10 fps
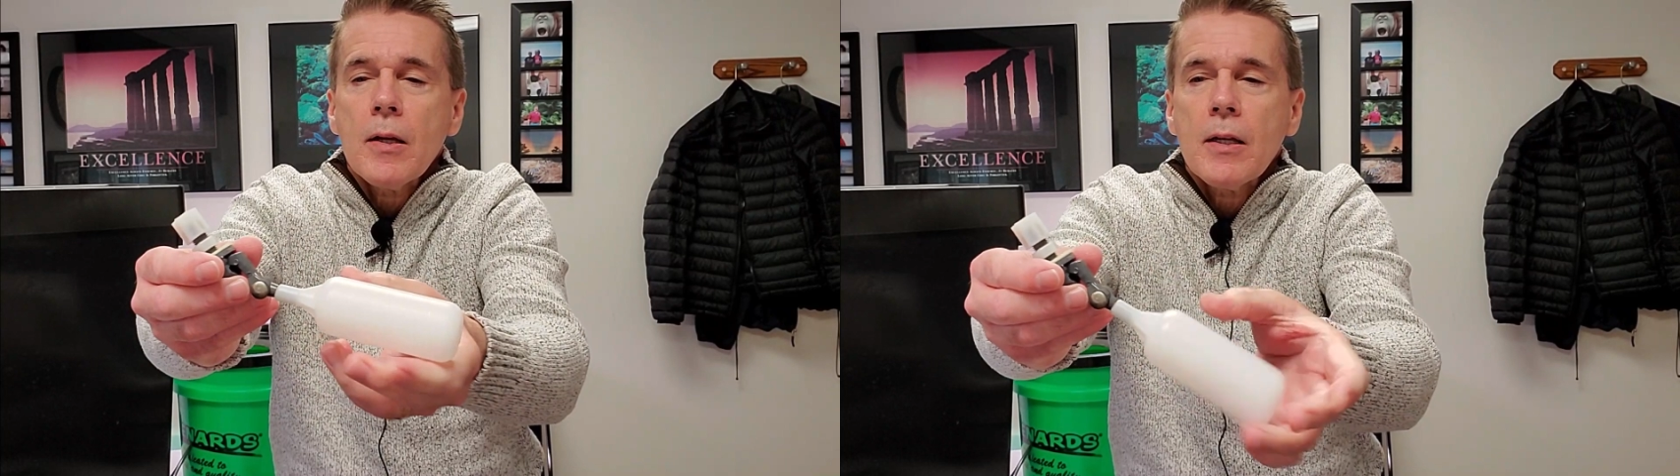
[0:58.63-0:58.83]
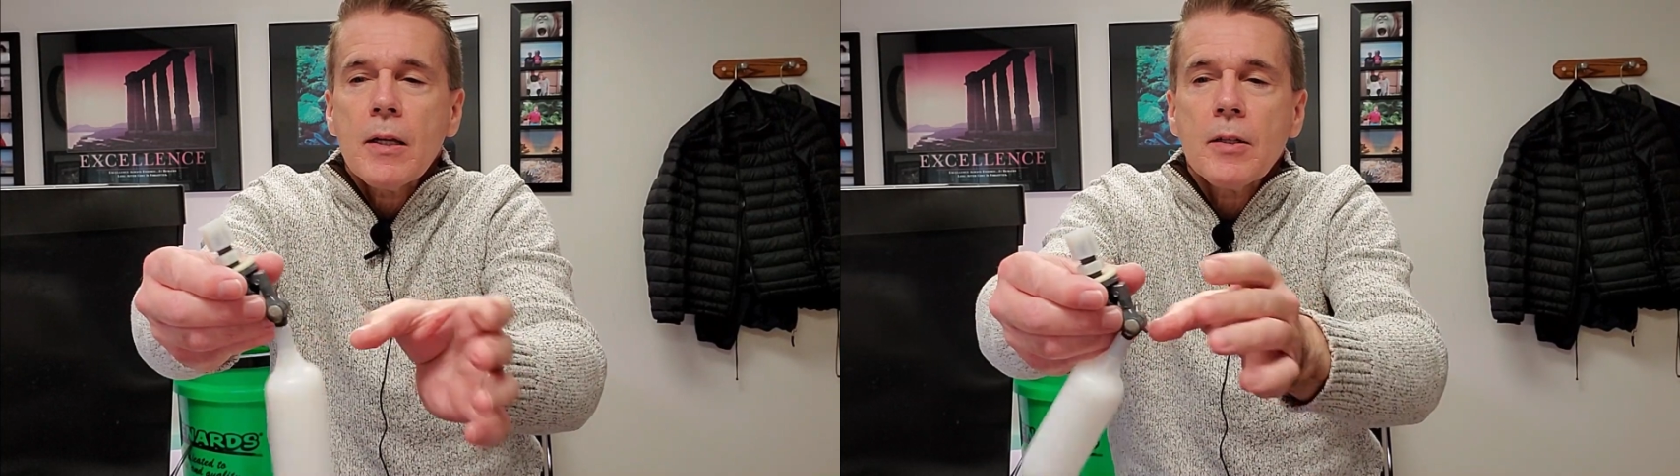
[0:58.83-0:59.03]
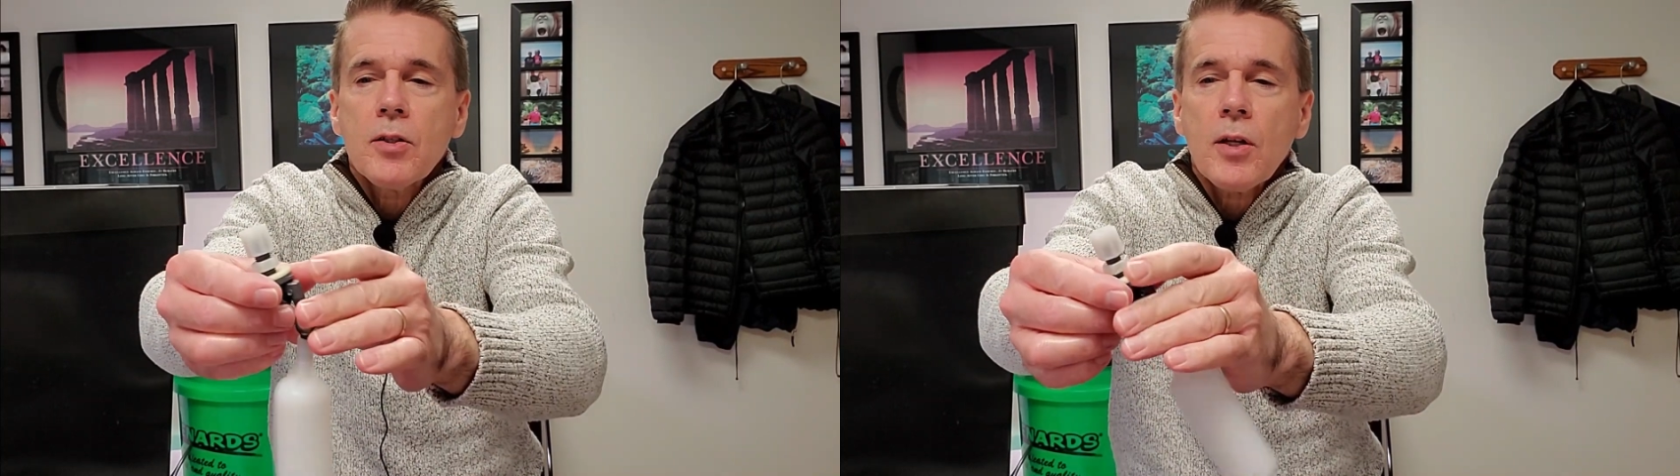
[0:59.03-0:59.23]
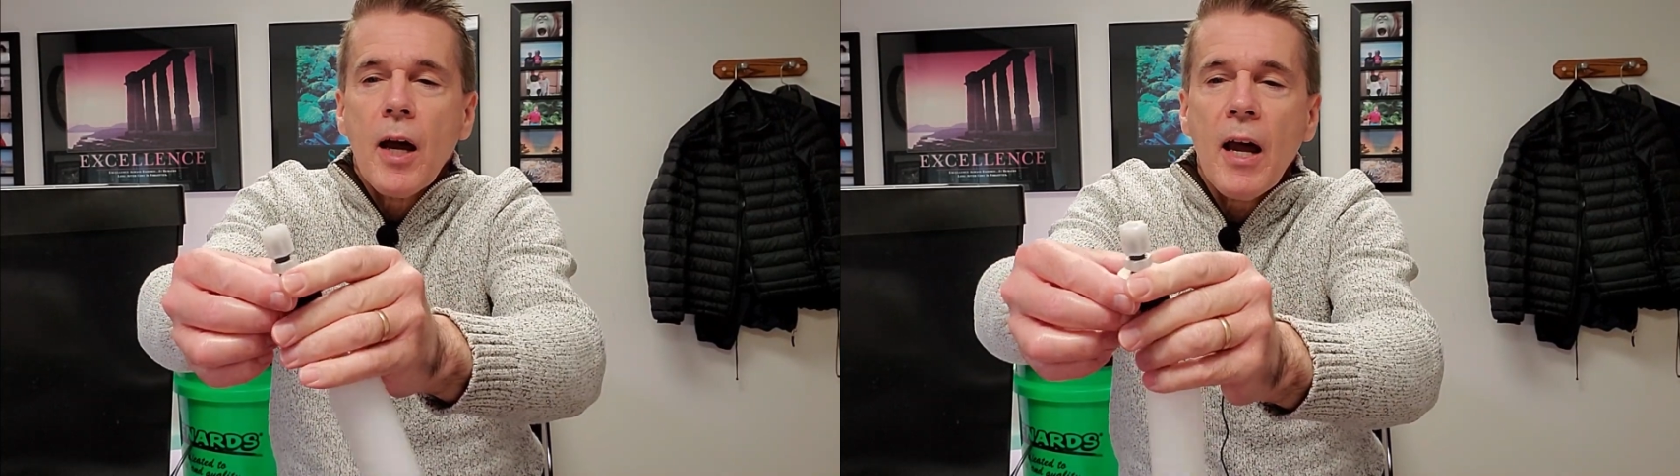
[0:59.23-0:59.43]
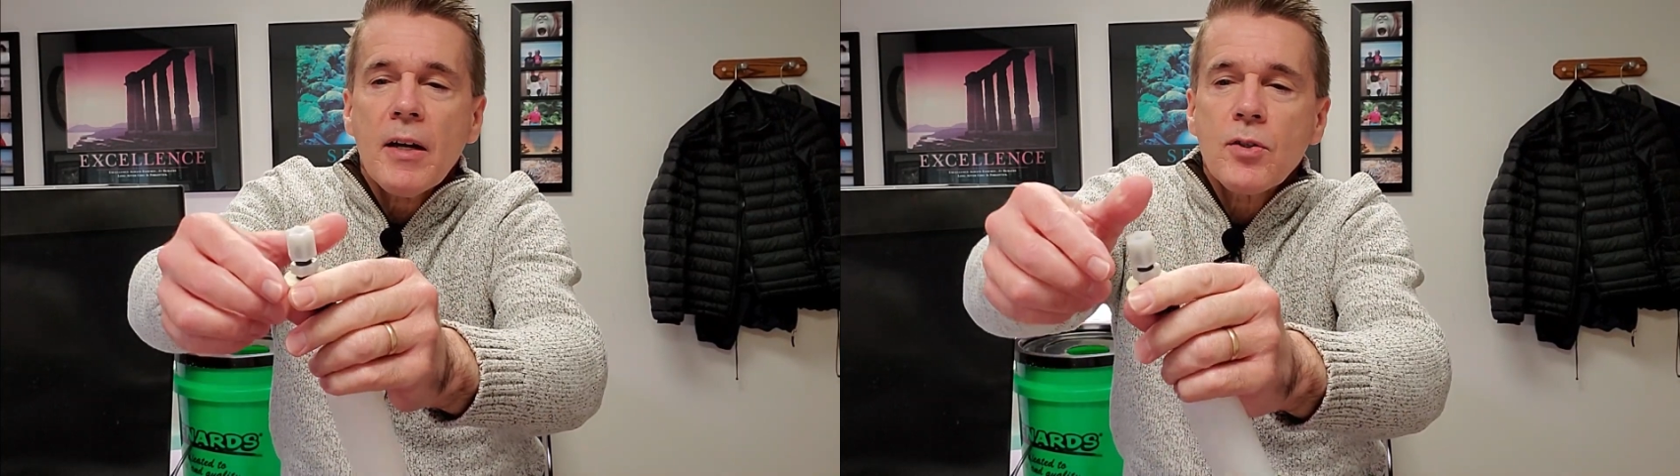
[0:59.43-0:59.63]
it uh,
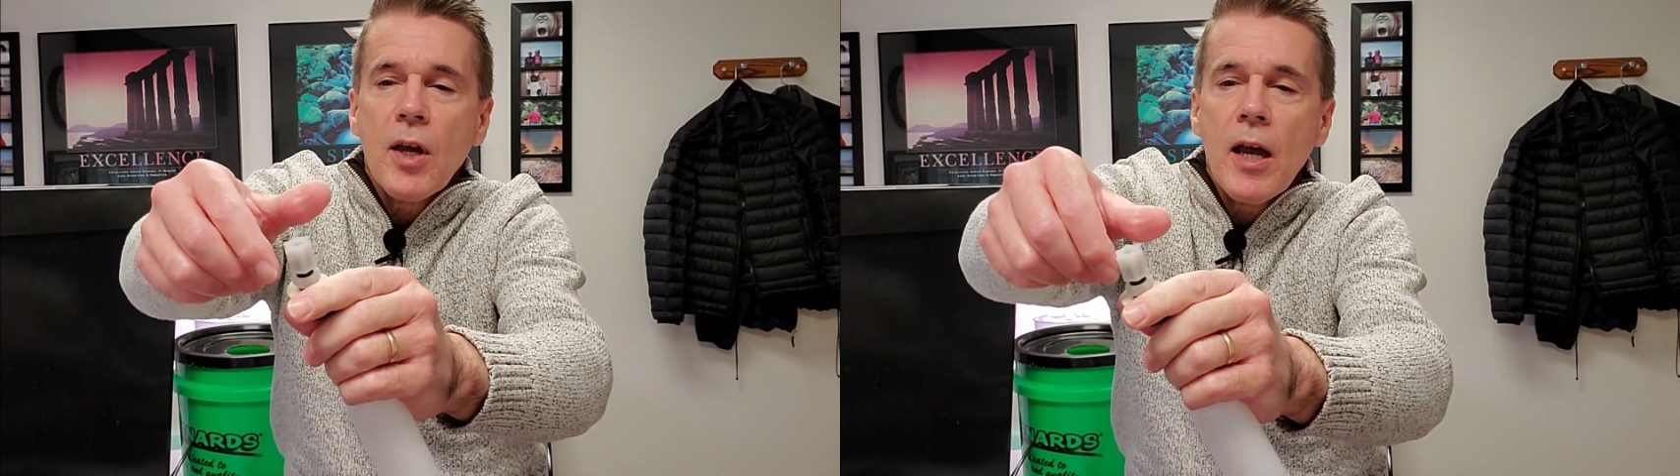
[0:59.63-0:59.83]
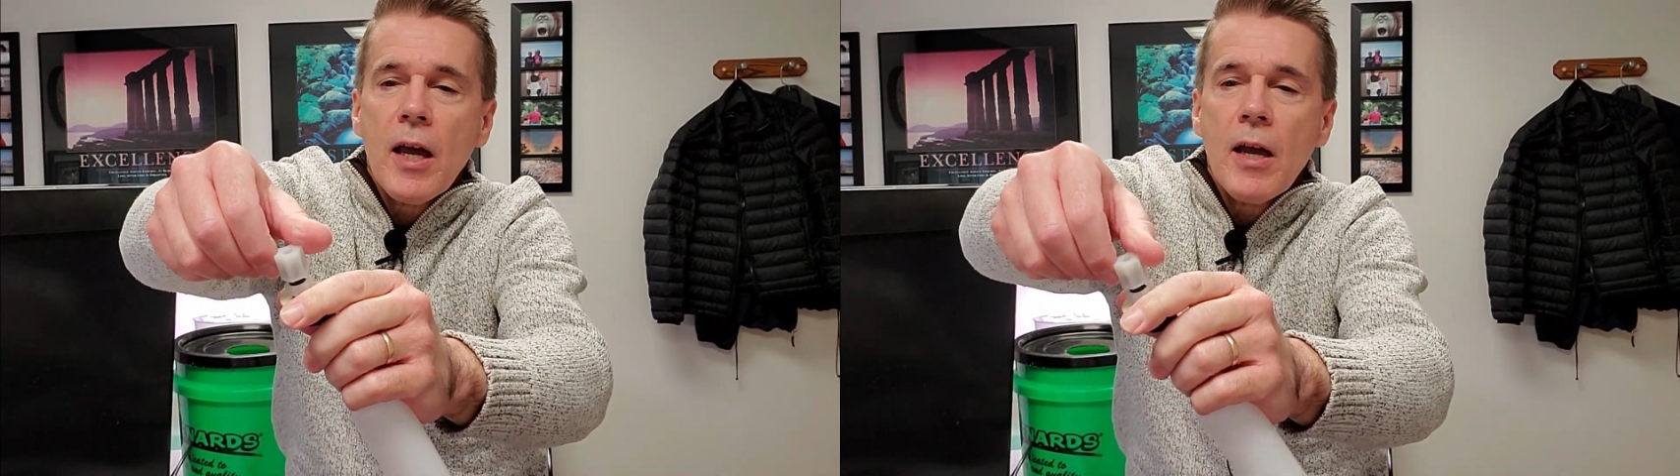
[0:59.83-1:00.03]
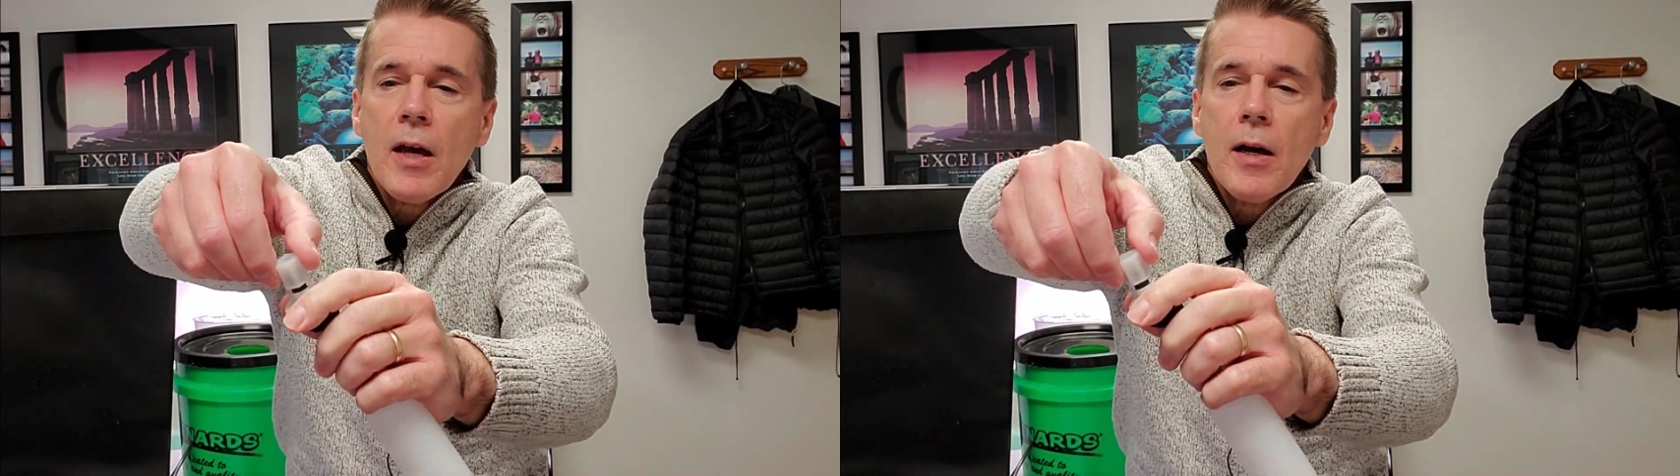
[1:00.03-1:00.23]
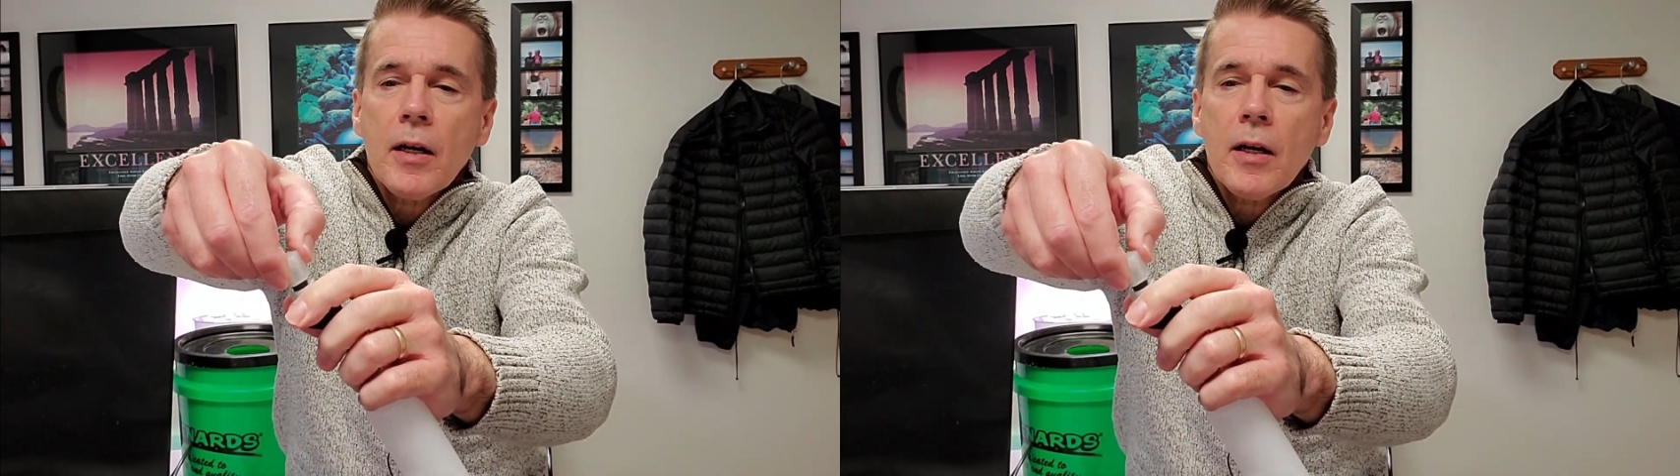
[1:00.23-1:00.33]
has a uh,